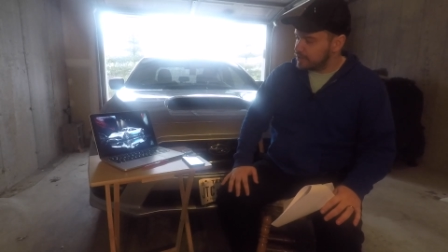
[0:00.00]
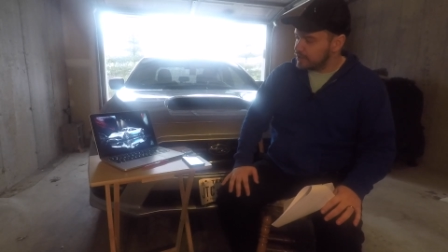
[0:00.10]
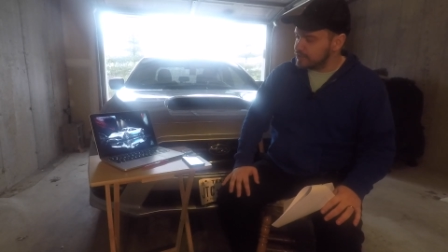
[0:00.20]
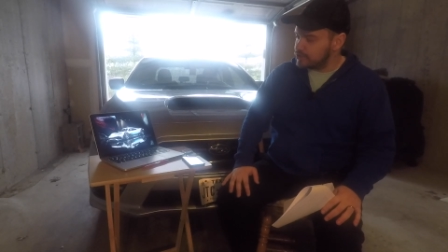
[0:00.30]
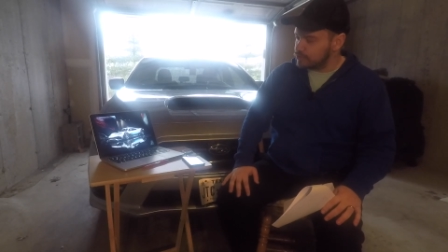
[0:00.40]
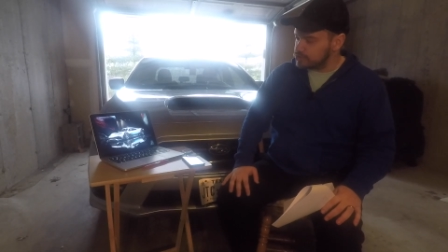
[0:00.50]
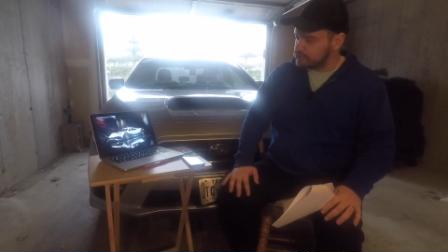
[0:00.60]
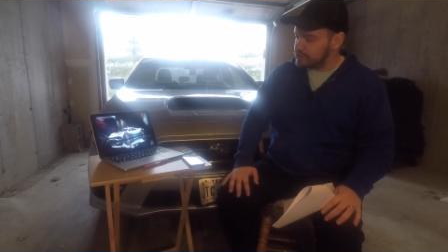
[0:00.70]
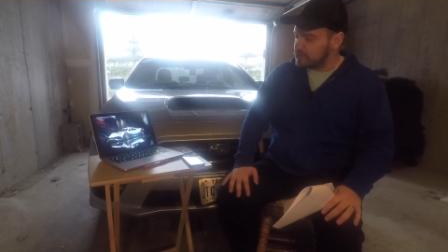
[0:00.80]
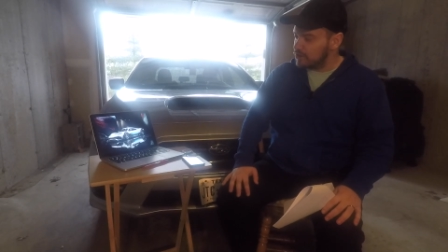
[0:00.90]
into a
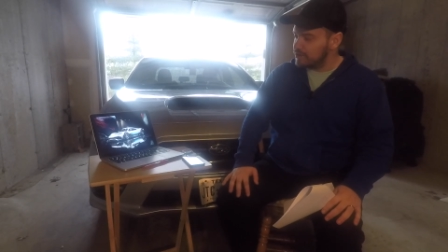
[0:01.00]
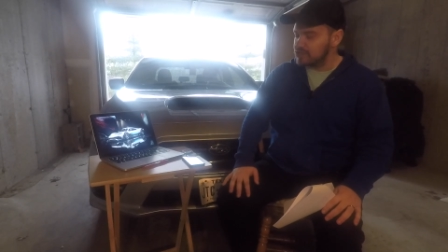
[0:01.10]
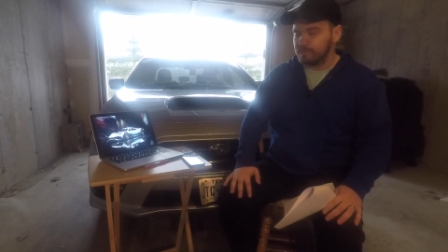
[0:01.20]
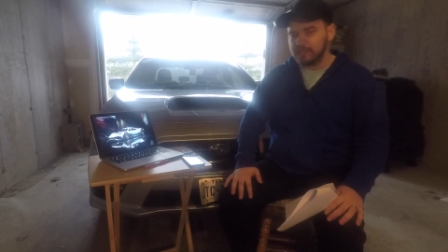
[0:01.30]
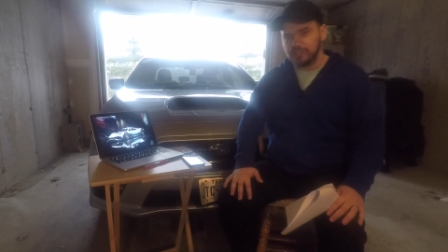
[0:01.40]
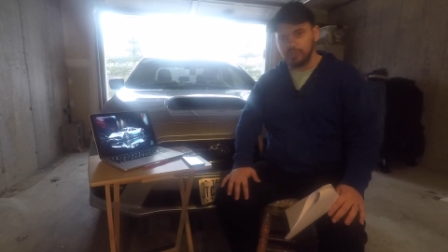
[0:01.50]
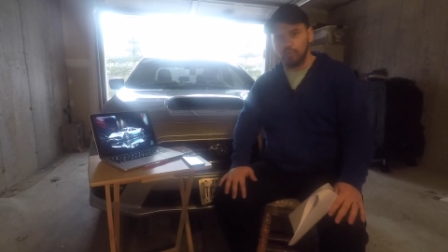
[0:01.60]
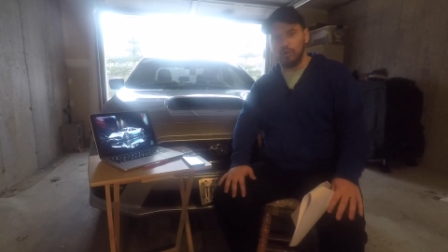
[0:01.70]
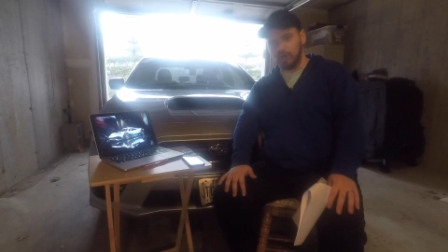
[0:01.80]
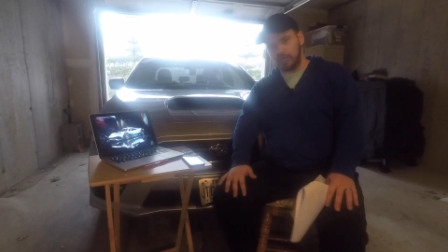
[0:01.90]
streetcar and expect it to
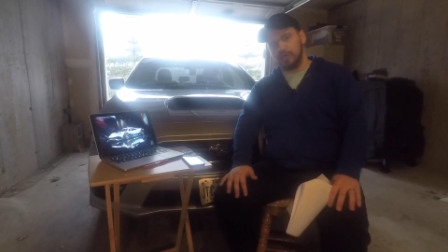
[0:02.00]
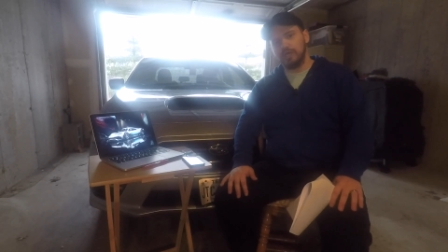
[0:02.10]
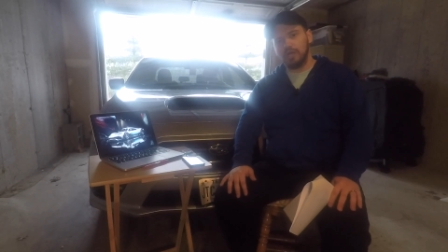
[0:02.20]
work.